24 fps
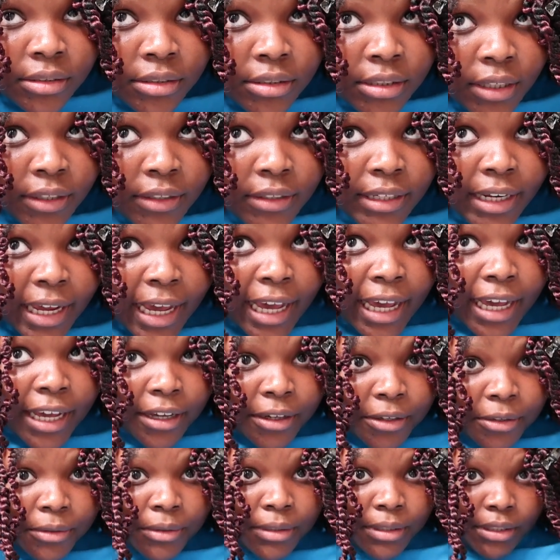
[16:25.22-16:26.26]
So
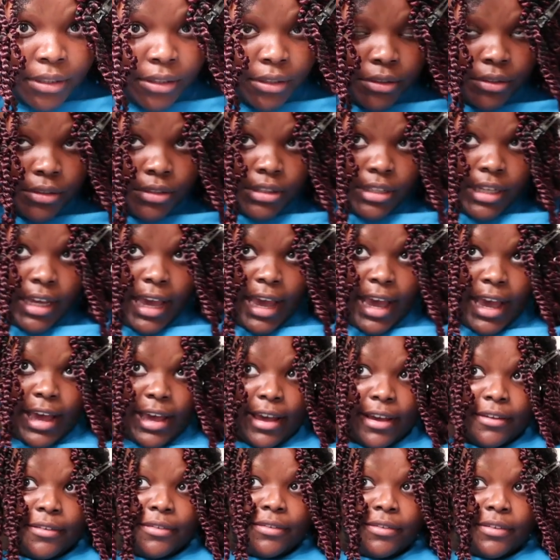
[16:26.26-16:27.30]
now you should
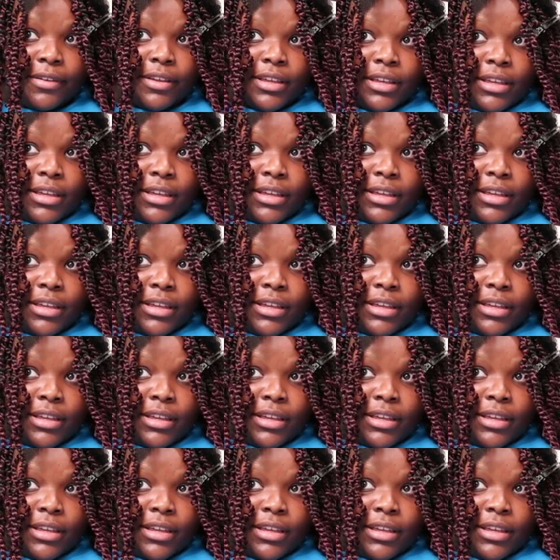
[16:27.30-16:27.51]
have